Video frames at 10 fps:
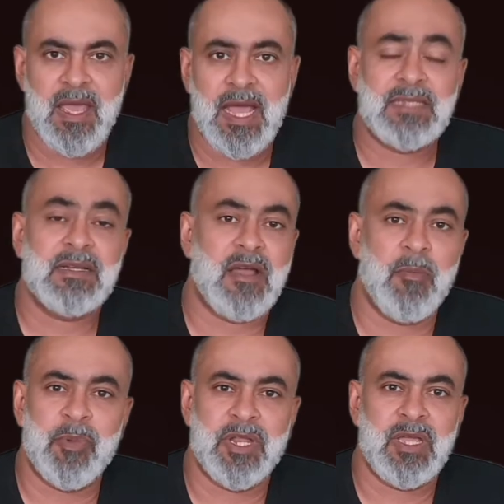As a
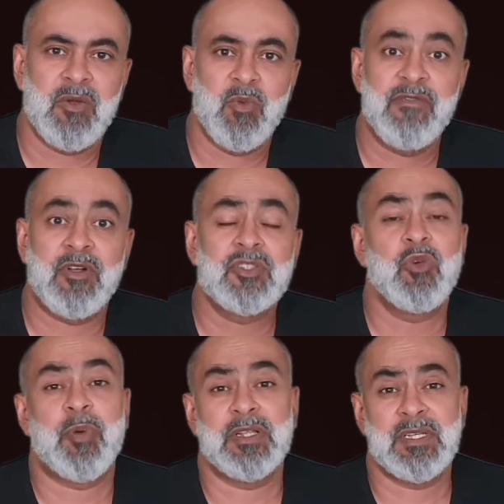company, we've also
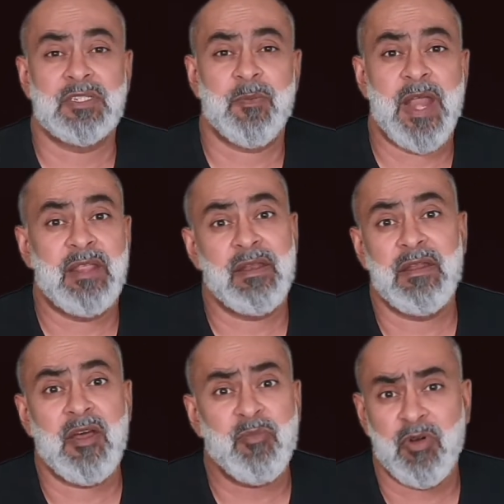participated in a
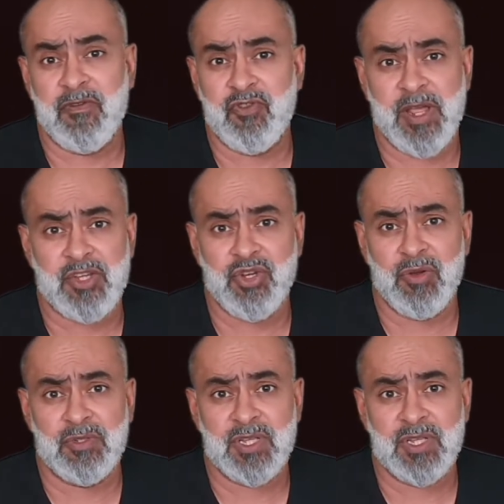number of trade shows,